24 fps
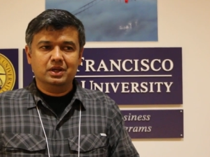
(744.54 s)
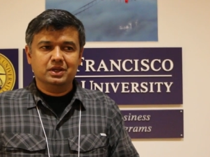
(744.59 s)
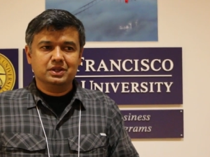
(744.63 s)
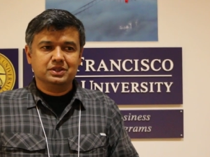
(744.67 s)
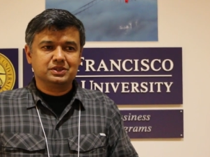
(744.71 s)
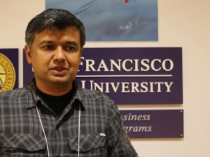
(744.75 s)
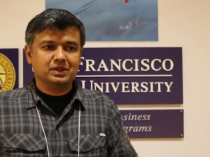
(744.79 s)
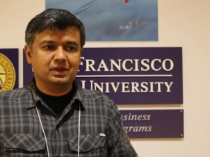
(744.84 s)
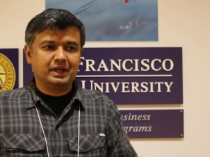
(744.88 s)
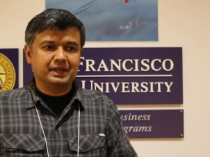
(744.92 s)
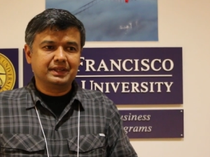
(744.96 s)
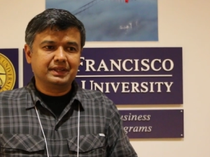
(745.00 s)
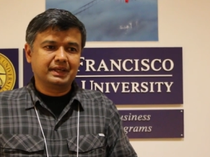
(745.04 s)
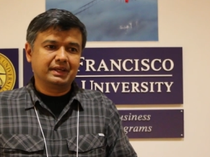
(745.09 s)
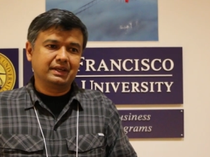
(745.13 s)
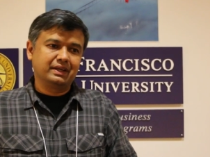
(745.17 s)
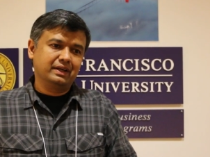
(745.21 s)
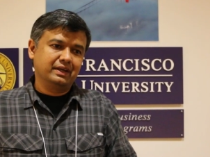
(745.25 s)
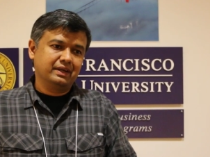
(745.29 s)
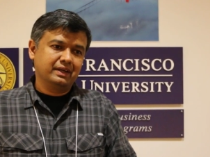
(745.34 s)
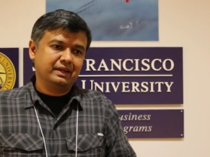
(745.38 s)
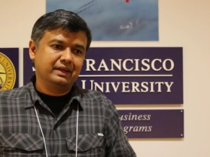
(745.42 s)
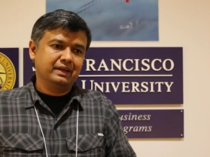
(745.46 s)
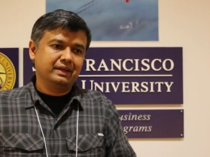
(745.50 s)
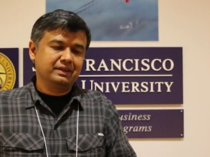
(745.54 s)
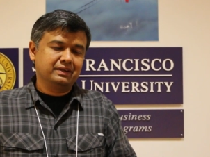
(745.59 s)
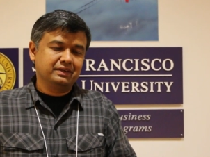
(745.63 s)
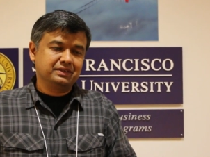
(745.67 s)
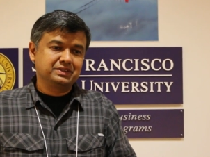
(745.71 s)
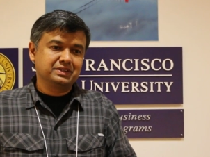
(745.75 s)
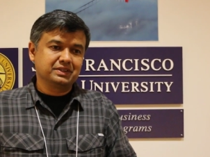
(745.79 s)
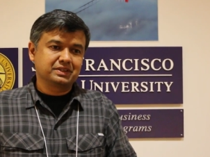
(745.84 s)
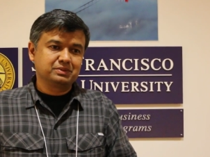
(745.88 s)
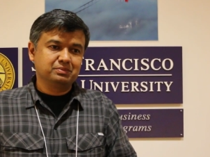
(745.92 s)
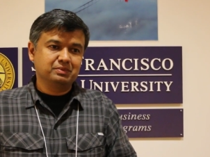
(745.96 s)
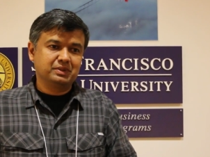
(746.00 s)
So I think in a, another
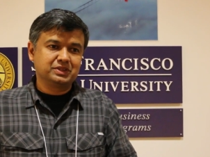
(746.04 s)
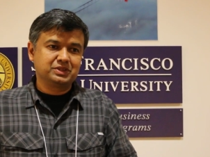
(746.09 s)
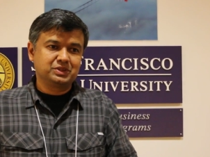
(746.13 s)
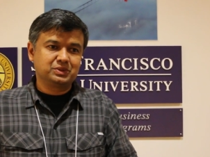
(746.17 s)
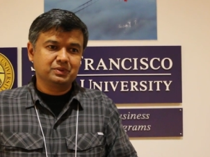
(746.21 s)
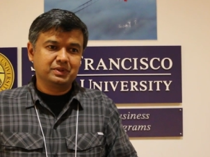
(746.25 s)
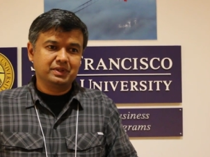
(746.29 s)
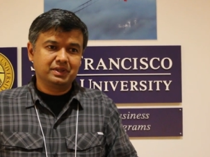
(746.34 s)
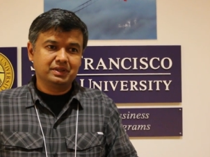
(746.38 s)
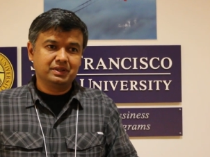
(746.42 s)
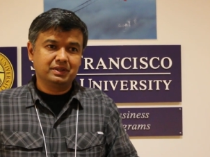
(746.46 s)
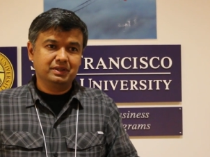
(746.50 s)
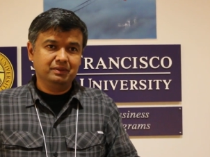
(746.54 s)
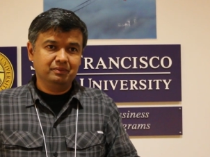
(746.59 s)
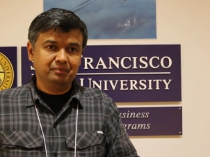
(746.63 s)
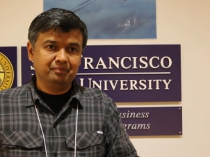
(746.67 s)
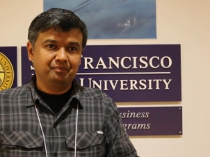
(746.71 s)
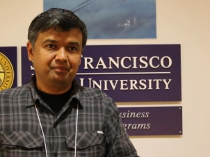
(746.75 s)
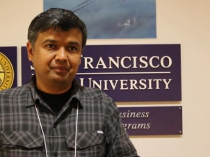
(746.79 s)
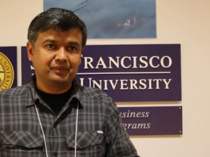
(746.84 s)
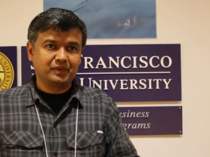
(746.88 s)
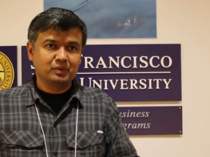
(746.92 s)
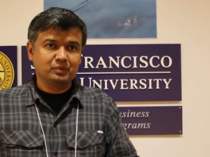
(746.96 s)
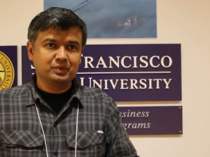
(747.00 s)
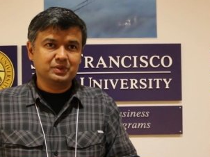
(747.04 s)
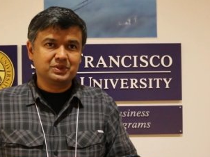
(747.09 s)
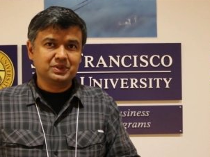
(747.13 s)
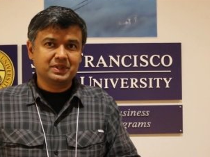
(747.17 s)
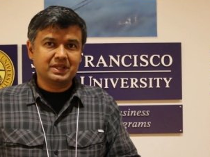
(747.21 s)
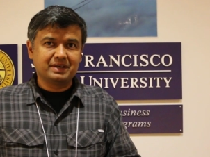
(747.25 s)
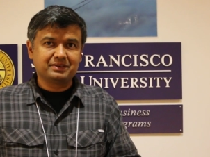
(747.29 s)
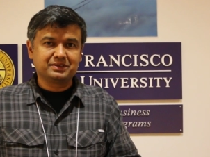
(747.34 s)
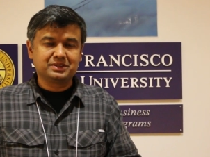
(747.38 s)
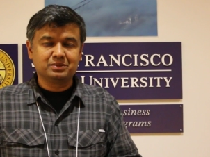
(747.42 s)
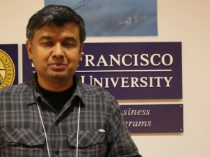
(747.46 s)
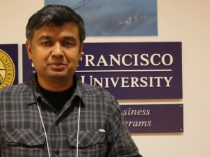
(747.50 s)
six months to a year, we should
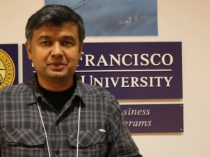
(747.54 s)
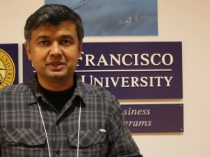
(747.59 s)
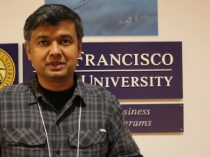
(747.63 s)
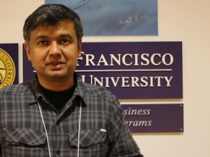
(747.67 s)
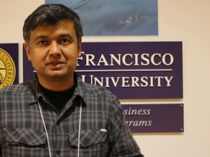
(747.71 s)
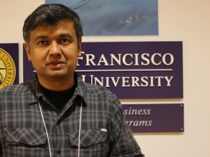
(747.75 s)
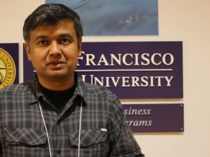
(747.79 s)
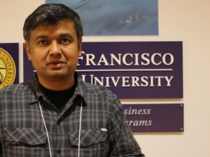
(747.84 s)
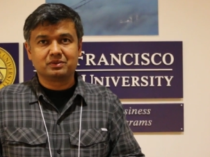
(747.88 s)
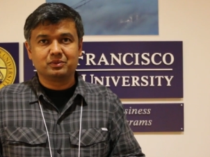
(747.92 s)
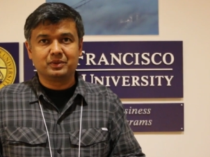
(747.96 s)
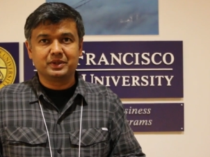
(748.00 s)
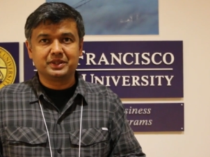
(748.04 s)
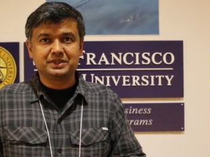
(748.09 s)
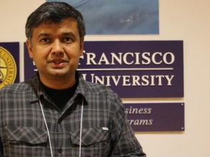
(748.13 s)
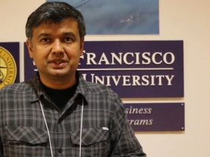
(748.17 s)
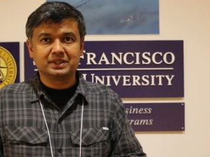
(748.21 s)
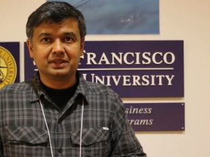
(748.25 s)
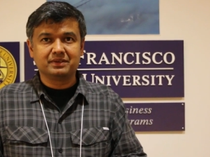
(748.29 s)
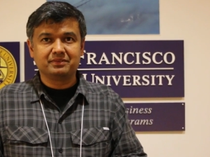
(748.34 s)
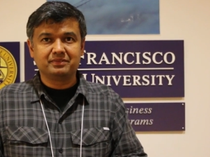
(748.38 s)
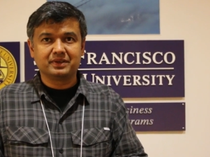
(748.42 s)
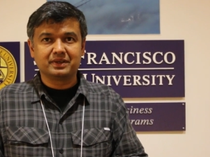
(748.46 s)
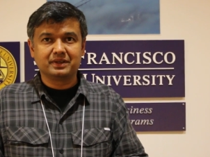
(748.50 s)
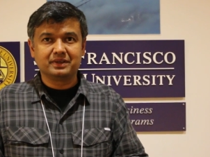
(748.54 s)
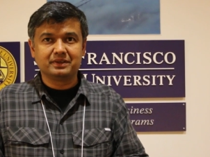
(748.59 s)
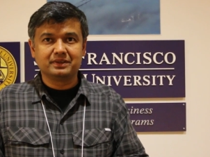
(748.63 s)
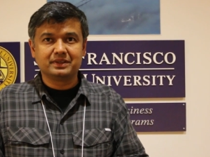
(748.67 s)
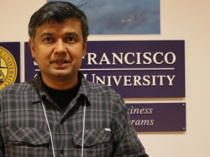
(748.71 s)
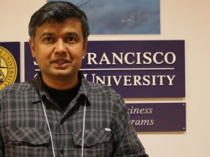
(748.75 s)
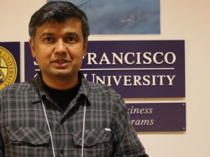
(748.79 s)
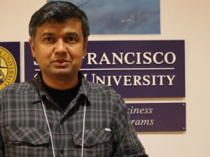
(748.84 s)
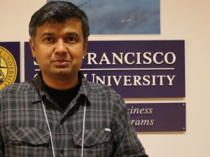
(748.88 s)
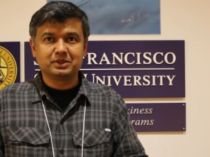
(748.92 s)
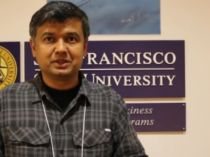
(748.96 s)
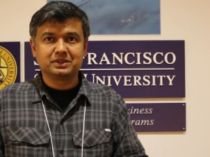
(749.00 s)
have something quite significant in
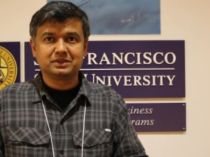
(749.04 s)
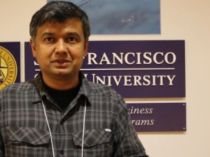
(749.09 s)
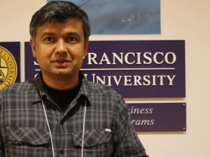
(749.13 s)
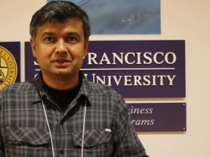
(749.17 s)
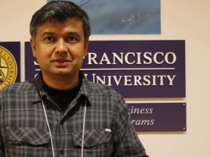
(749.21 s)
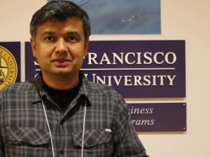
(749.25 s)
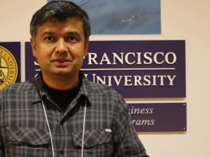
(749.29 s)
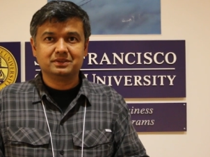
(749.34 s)
that space.